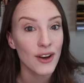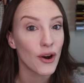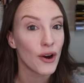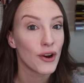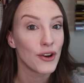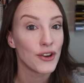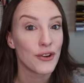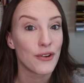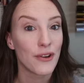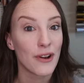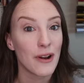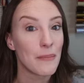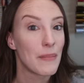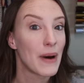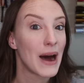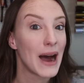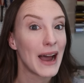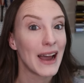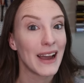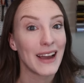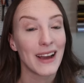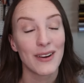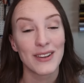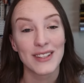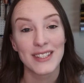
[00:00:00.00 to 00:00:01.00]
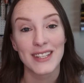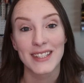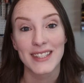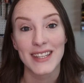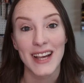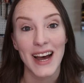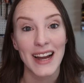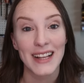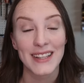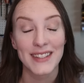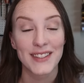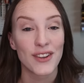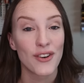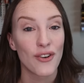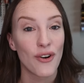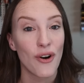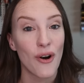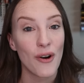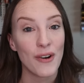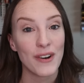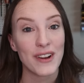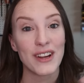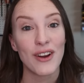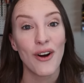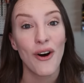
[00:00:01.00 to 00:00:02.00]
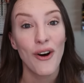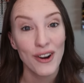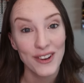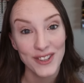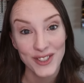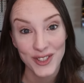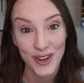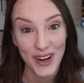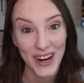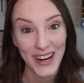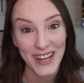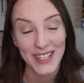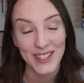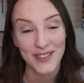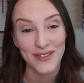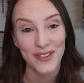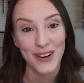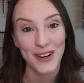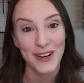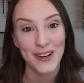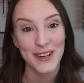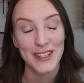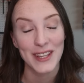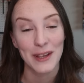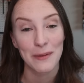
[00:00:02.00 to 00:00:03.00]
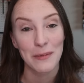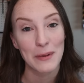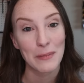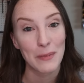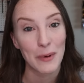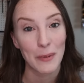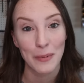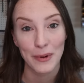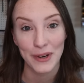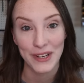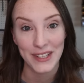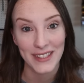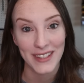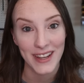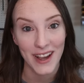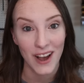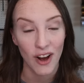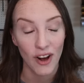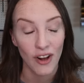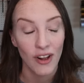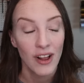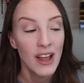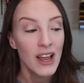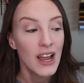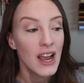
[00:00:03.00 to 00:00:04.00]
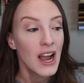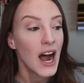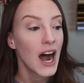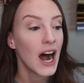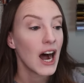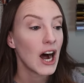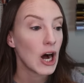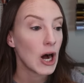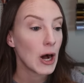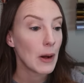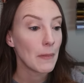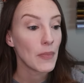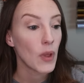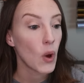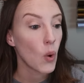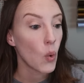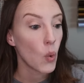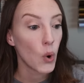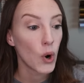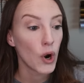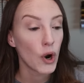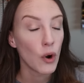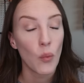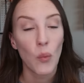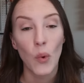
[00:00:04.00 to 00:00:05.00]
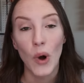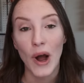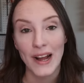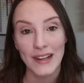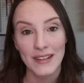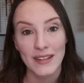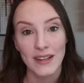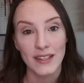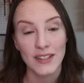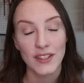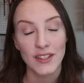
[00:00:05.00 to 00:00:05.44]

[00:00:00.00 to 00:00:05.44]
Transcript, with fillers: Or are you gonna buy designs that are already on transfers that people pre-sell, or what?